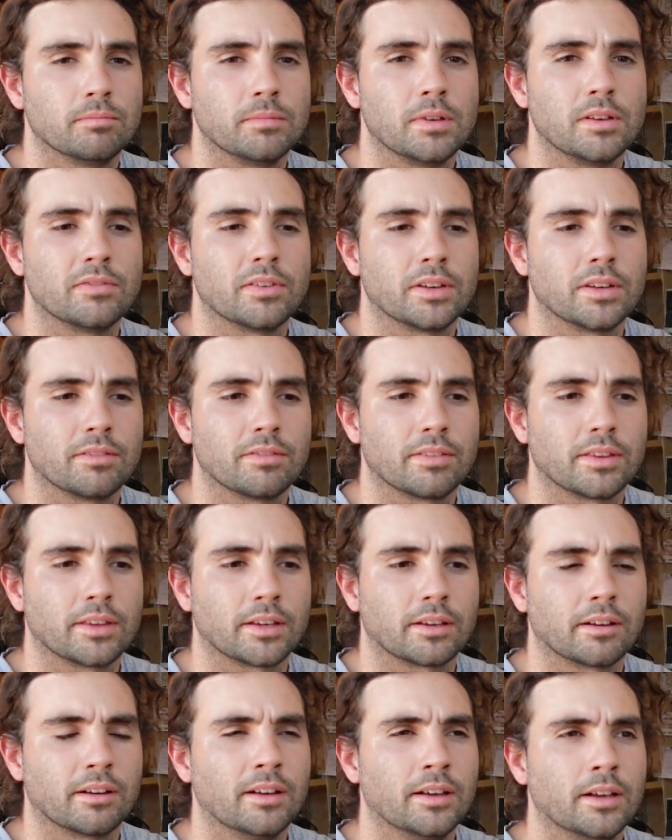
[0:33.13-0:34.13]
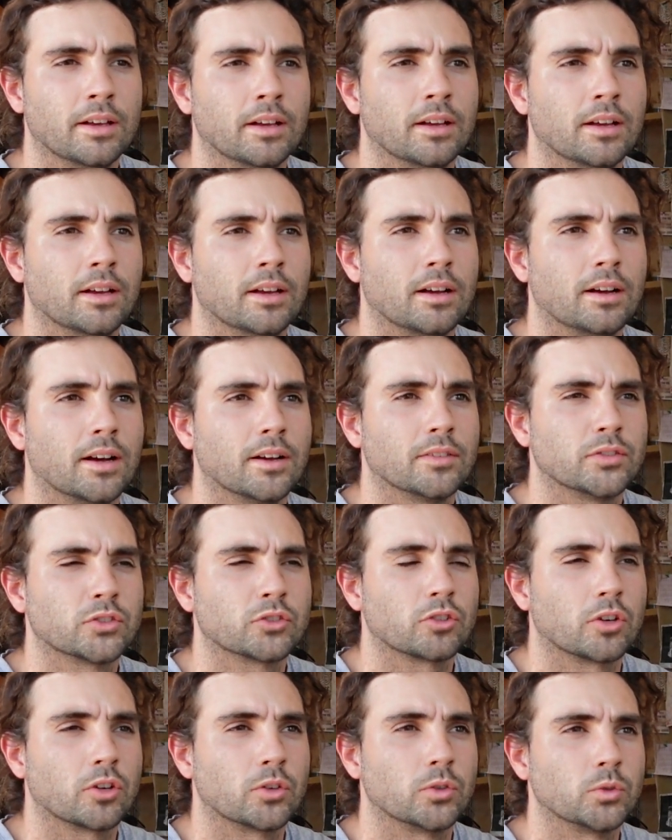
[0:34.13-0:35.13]
If anything, I've
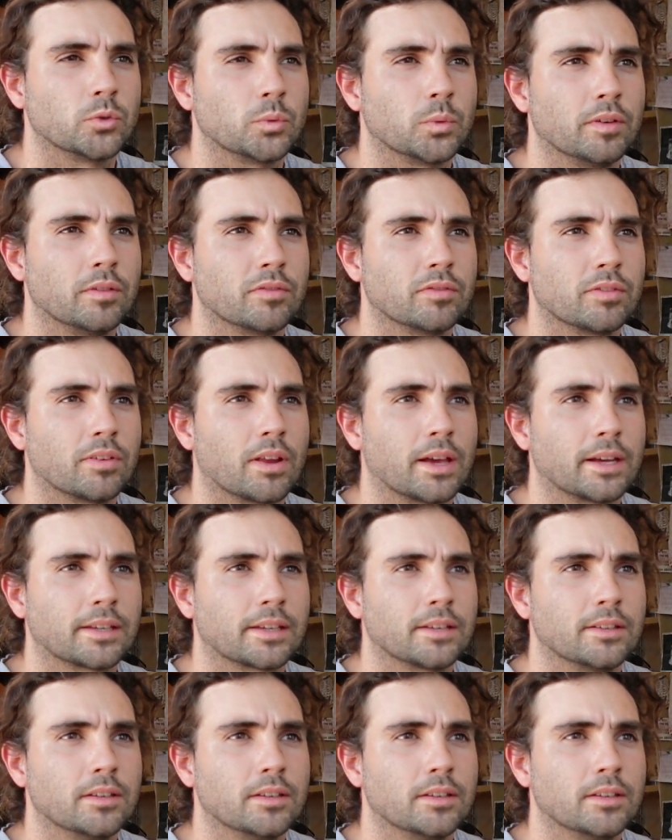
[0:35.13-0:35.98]
struggled with like